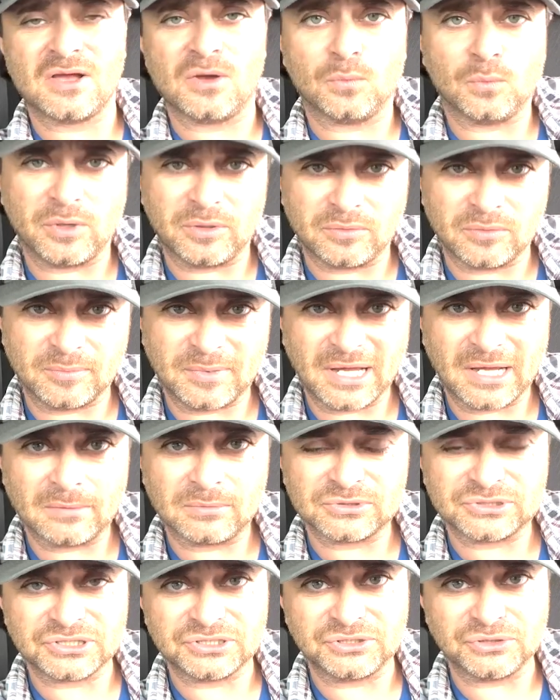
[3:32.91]
we would be able
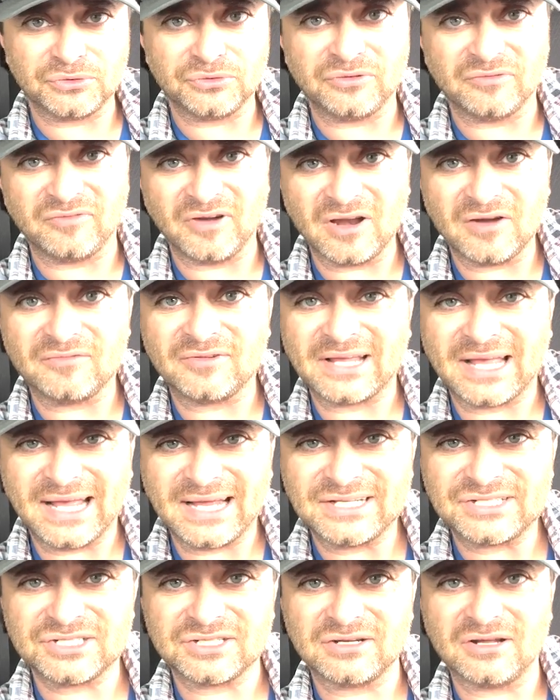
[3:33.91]
to do the
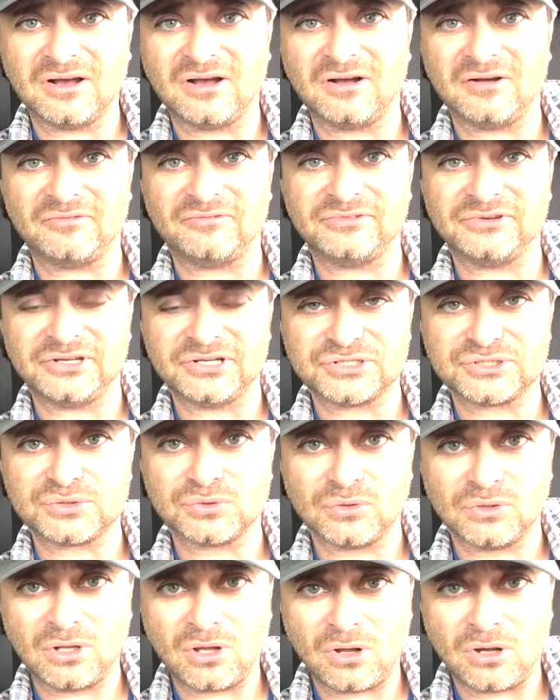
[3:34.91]
verification of digital
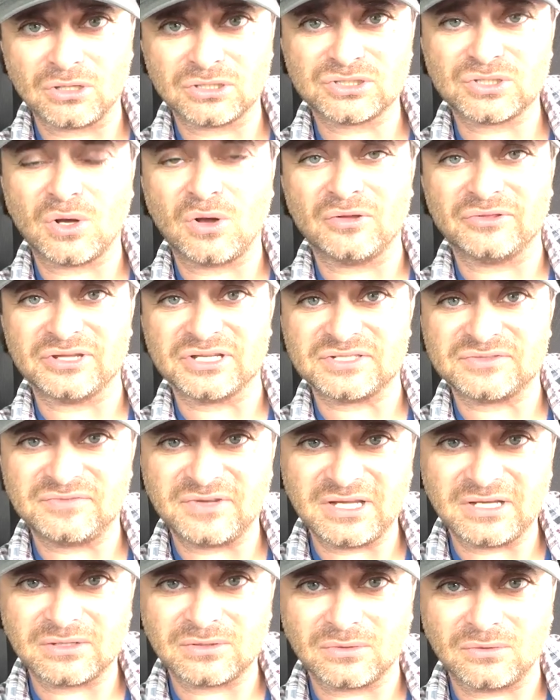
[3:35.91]
logs on this
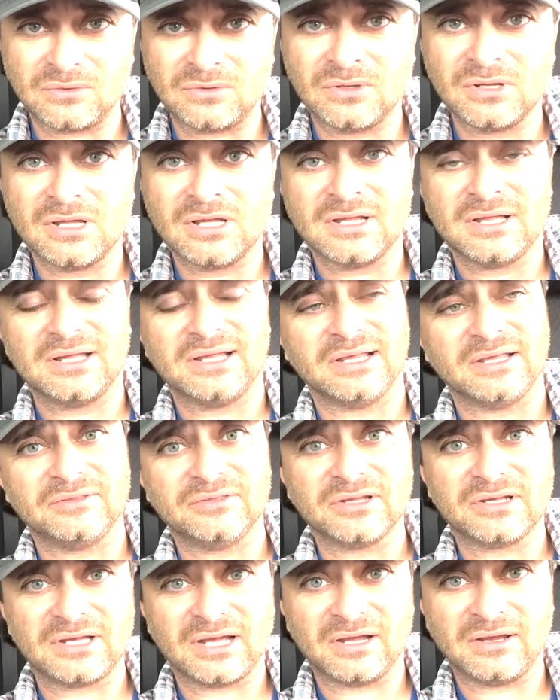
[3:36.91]
vehicle in
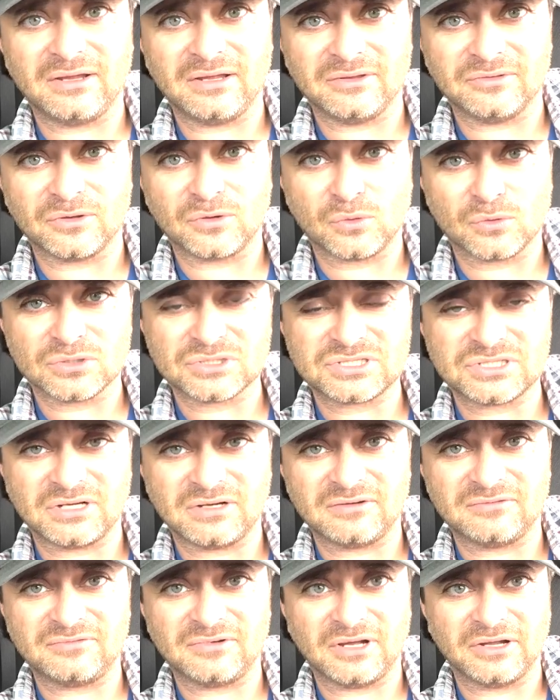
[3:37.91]
the in the course
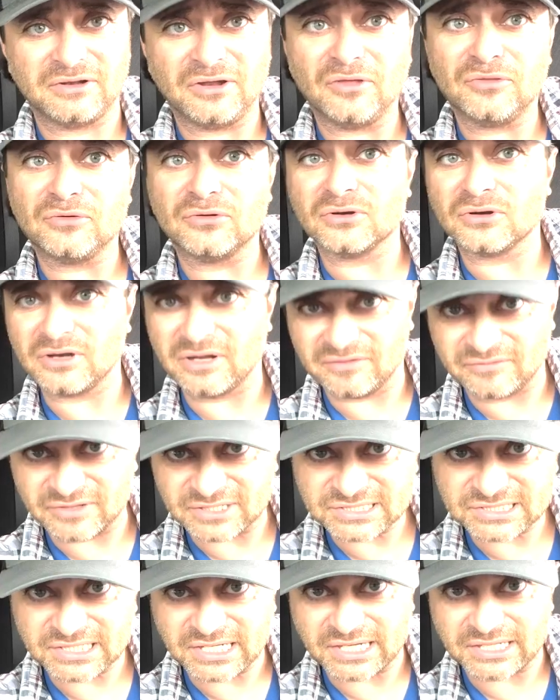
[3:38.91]
of another
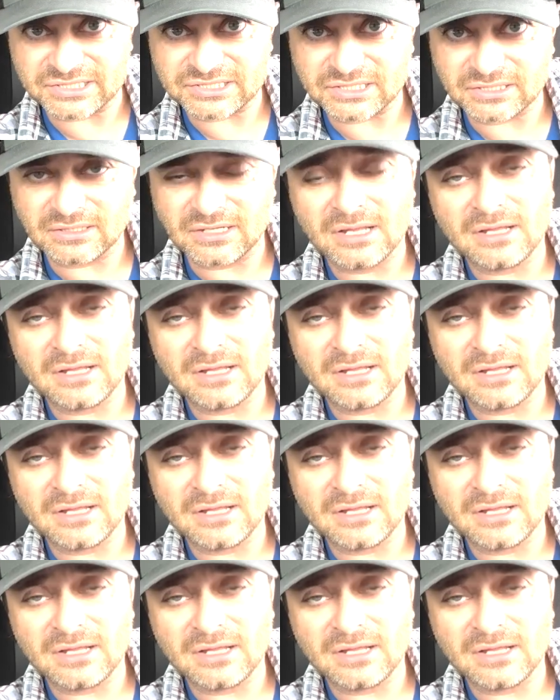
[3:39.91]
investigation.